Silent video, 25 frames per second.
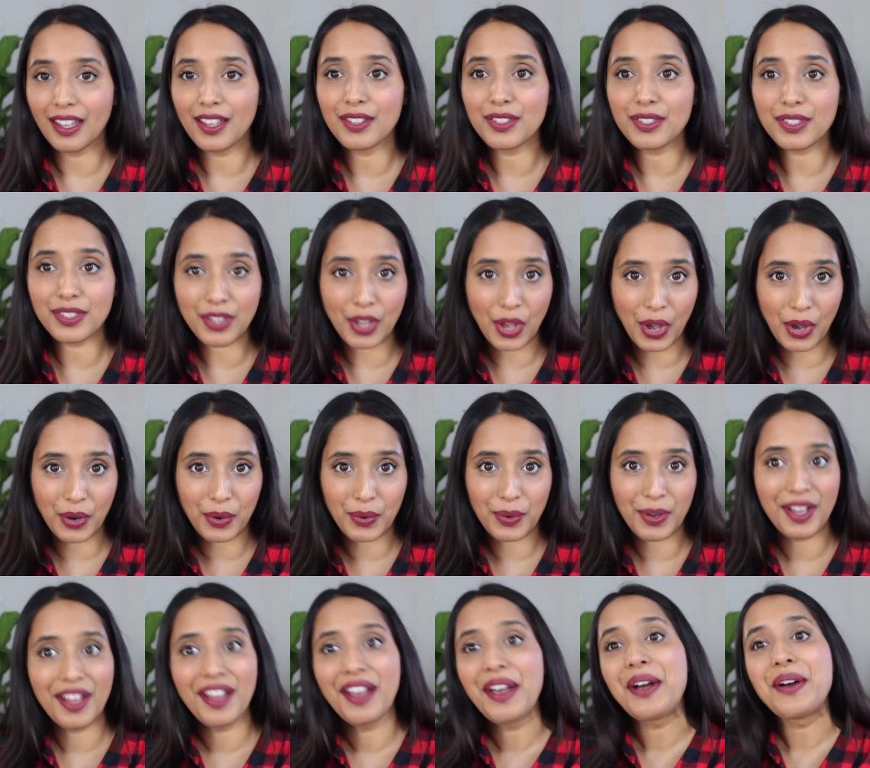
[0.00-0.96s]

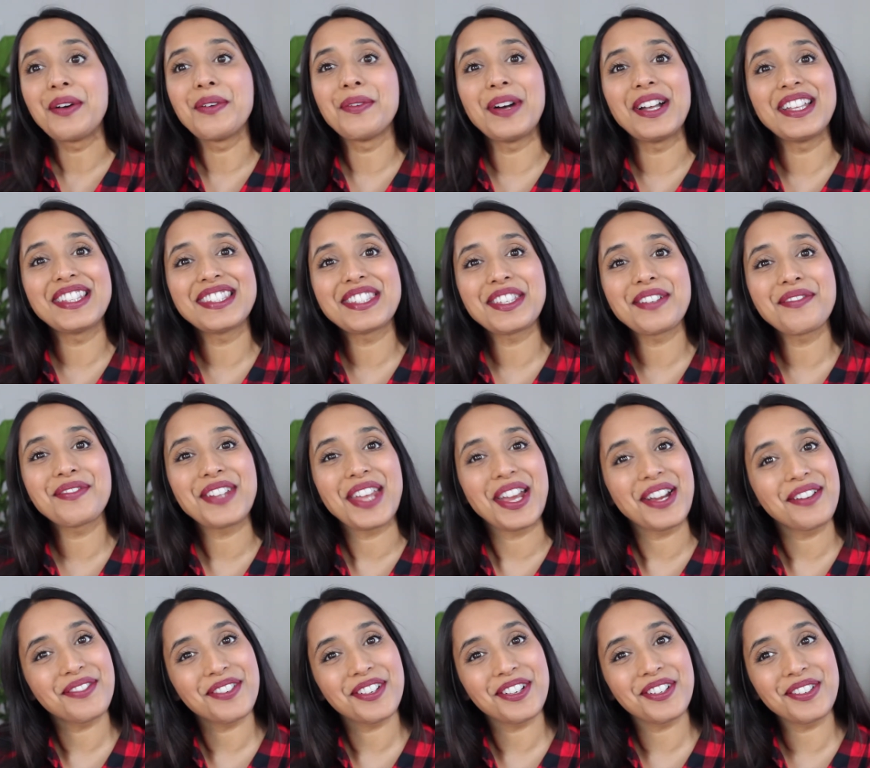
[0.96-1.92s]
So when
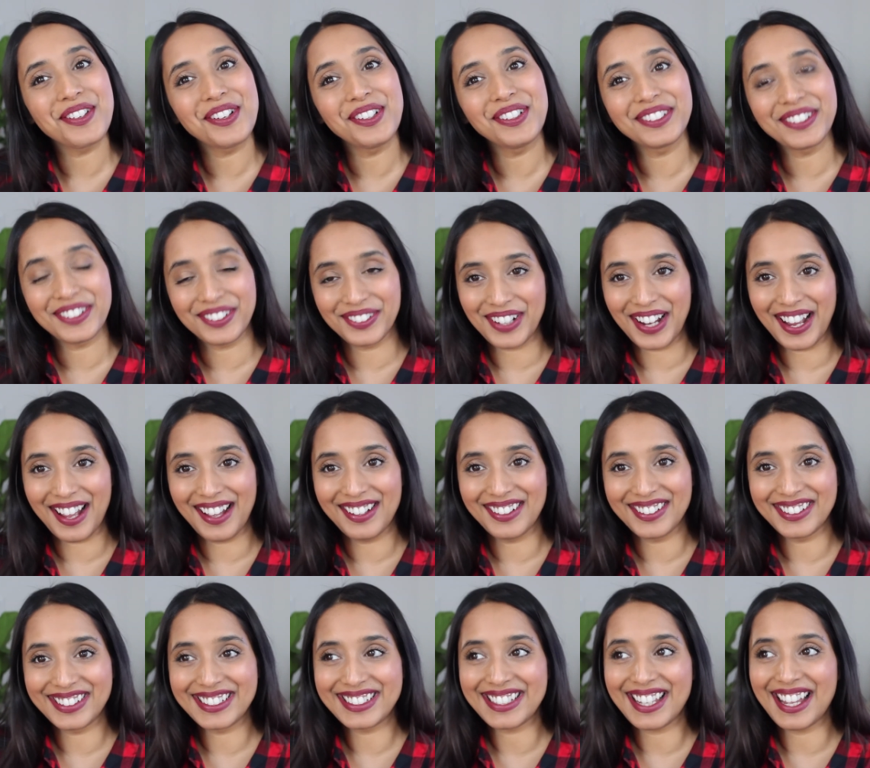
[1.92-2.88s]
September rolled
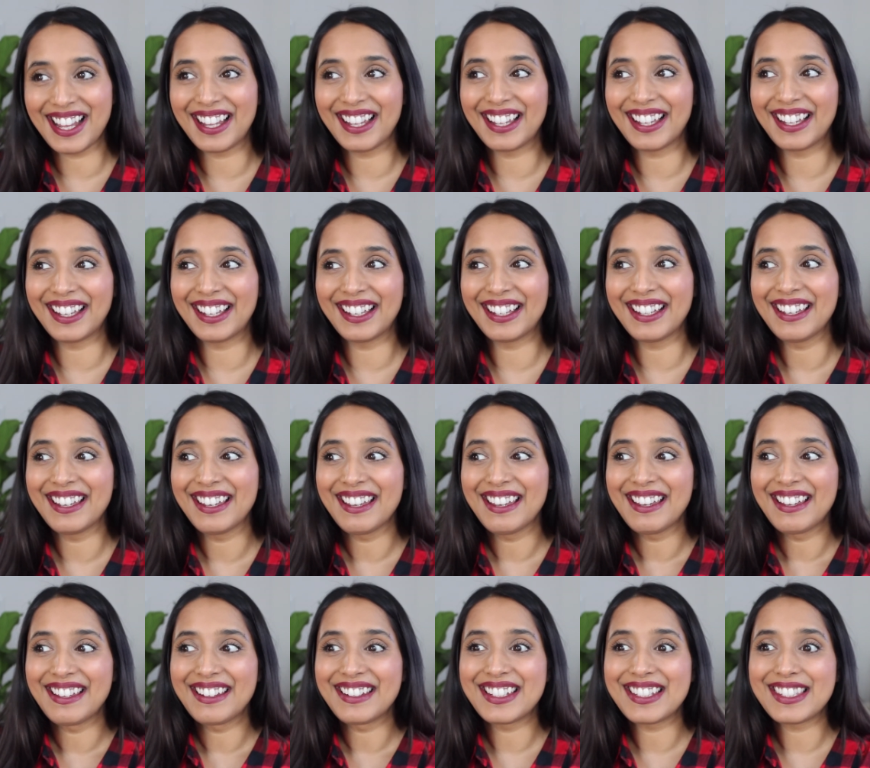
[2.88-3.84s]
around, I
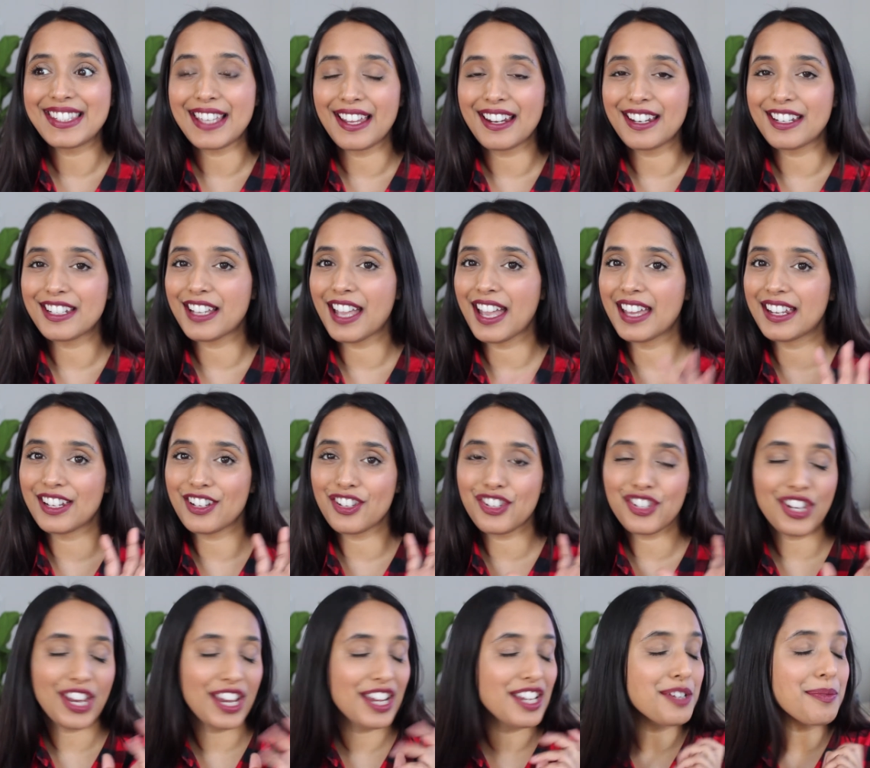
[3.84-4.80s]
decided to kind of
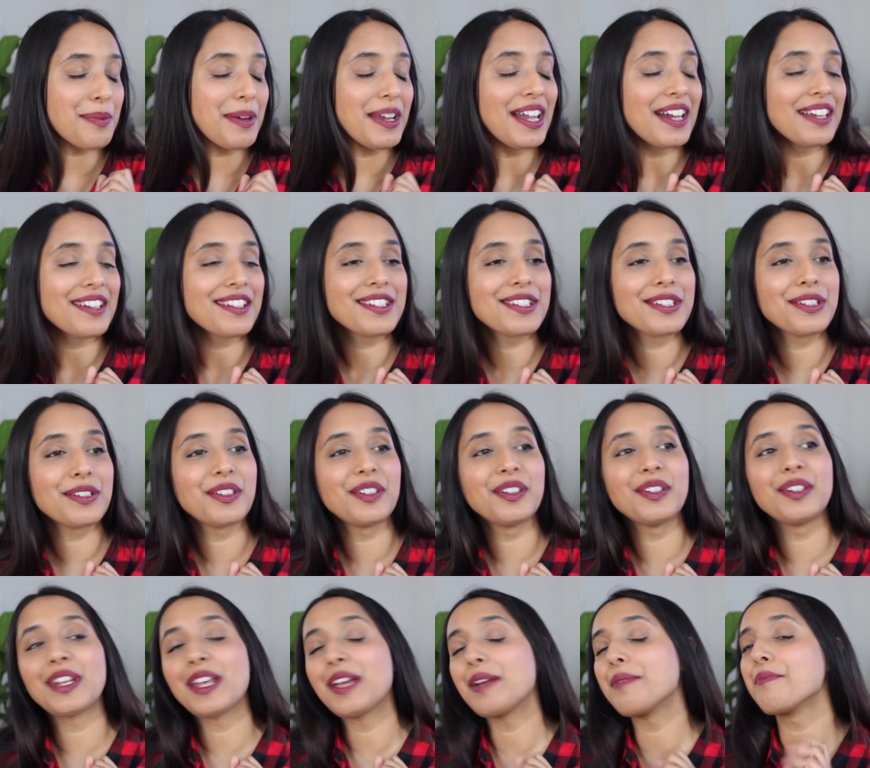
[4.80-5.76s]
change my
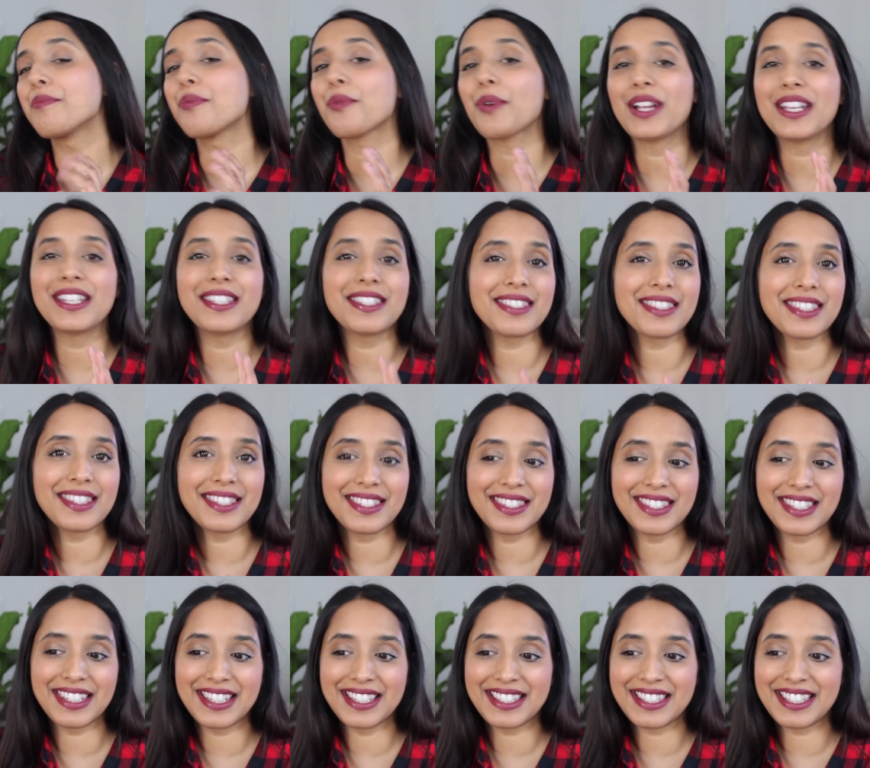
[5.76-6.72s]
attitude, embrace the
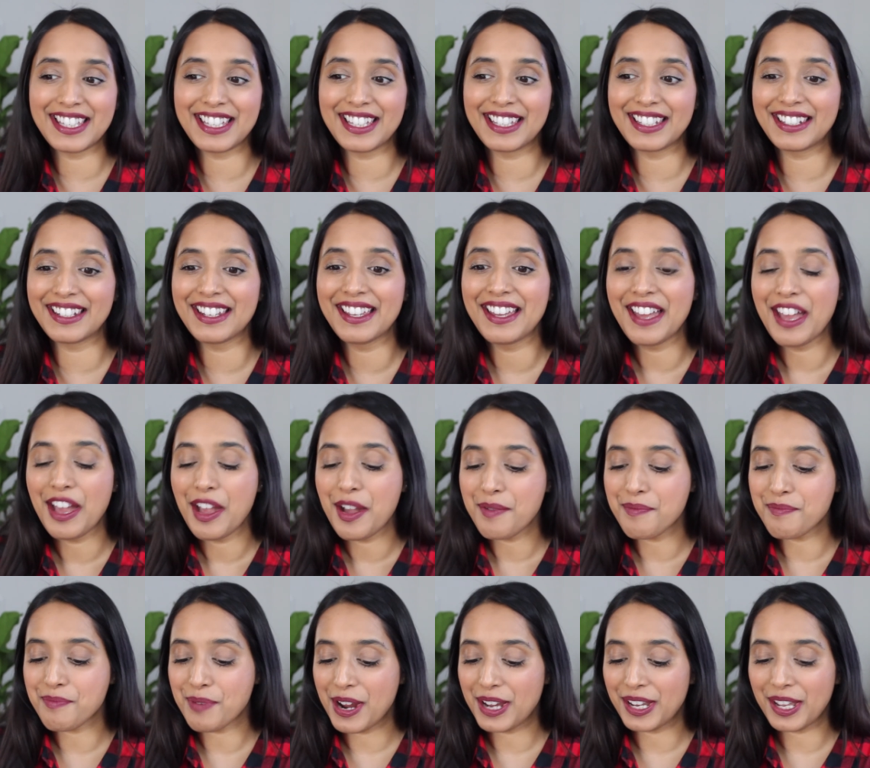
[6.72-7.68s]
season,
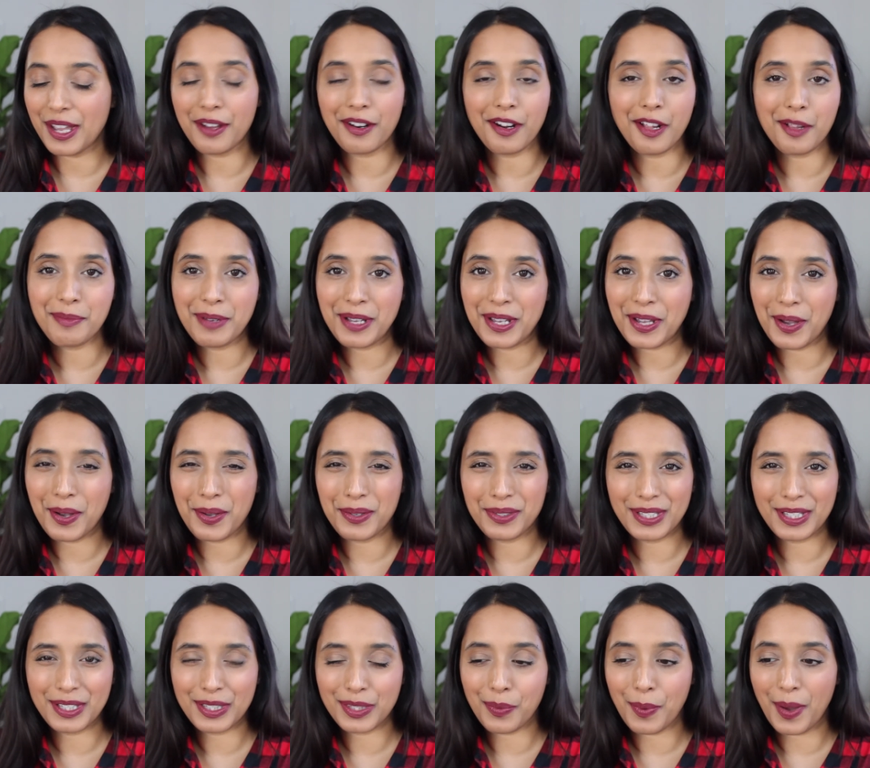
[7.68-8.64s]
break out all my
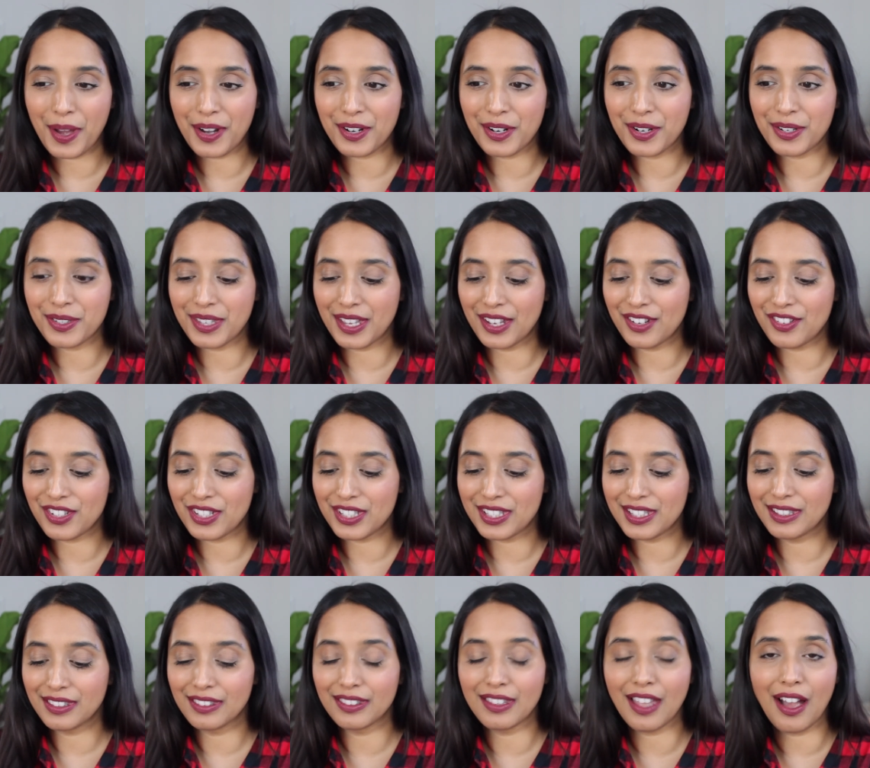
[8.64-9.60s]
cozy sweaters, and
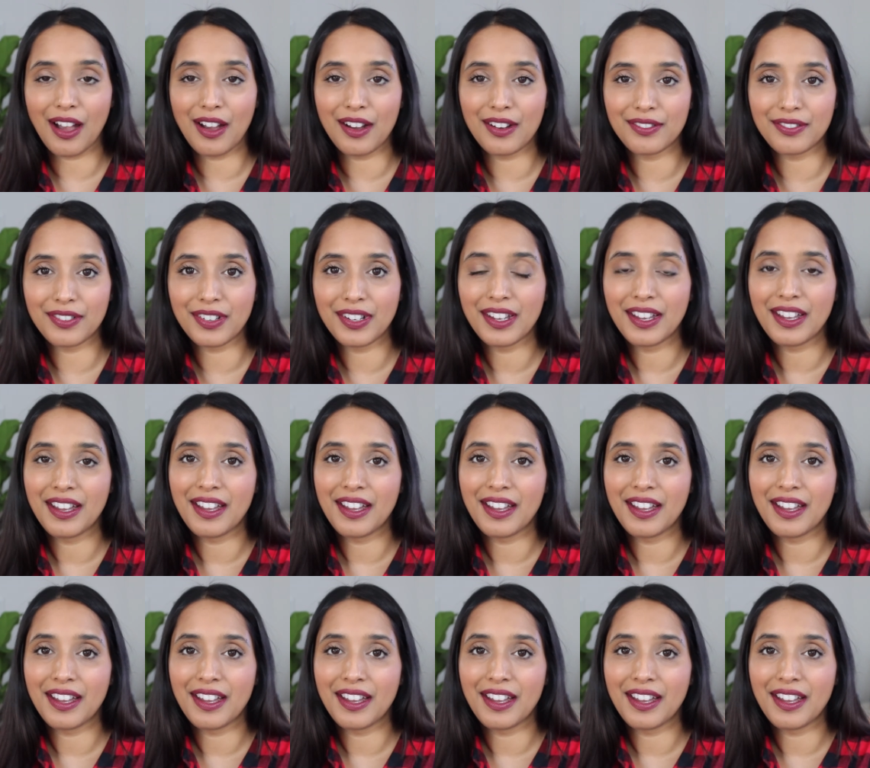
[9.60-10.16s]
just love